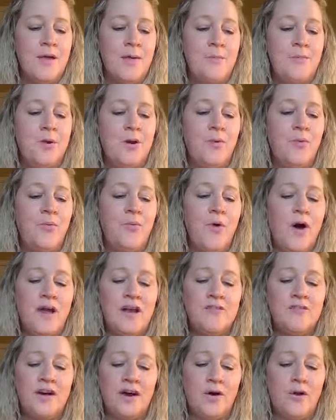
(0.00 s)
But one
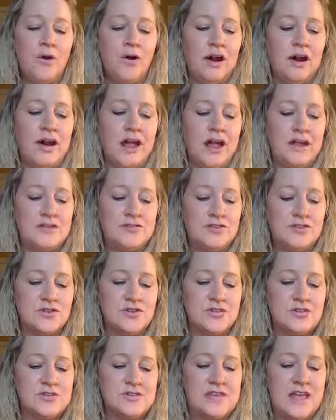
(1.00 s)
of our
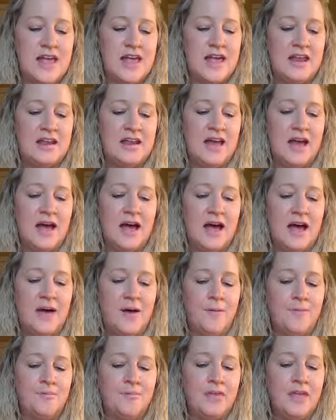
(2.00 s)
organizers said
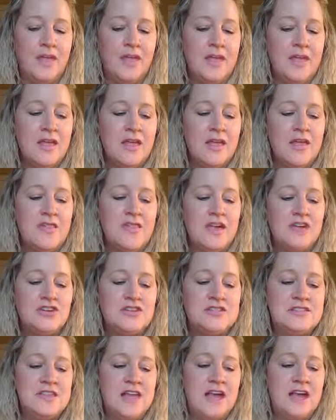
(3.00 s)
that
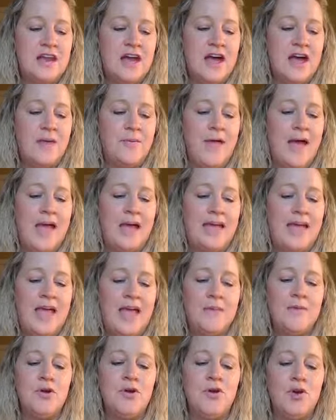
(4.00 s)
she said, I
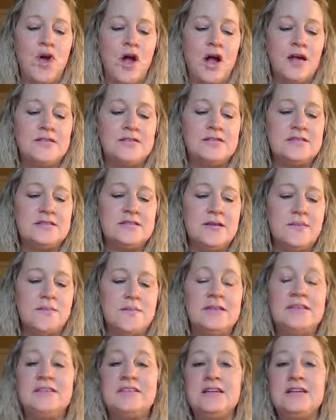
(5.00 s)
came across the
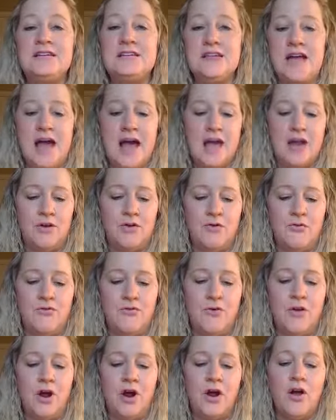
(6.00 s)
missing title
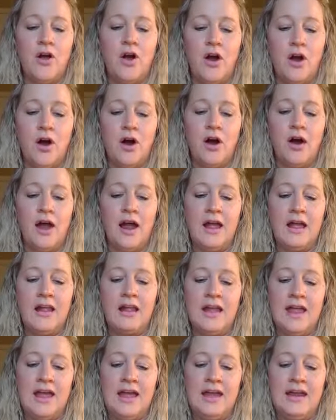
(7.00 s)
for a car a
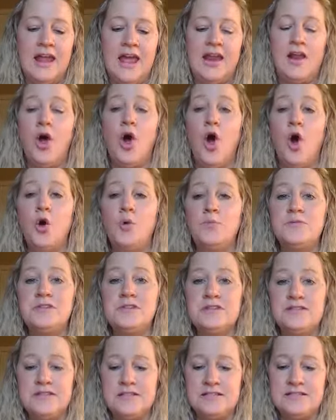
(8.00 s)
client had
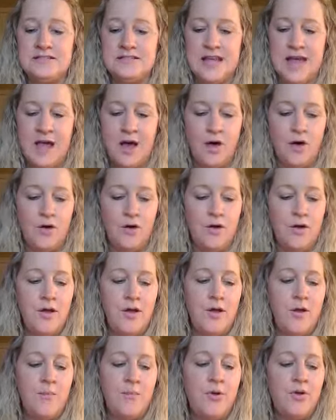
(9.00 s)
hoped to sell,
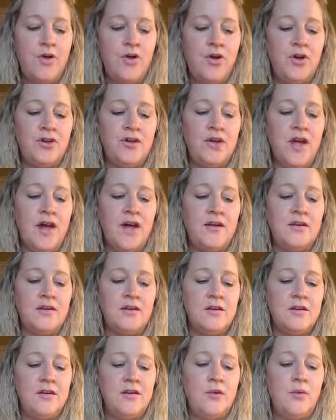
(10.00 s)
but could not
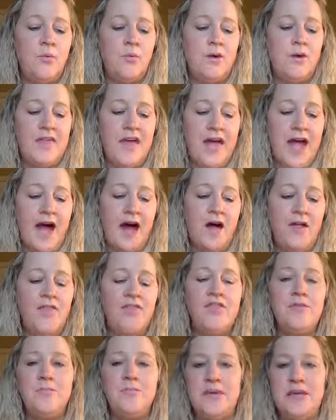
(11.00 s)

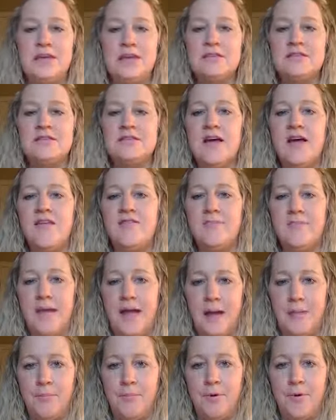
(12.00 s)
without the piece of
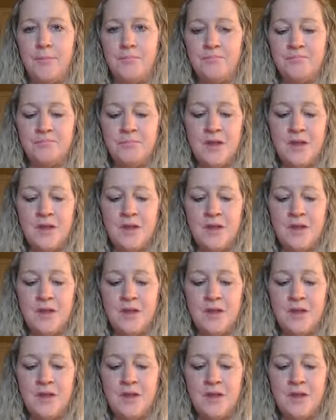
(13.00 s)
paper.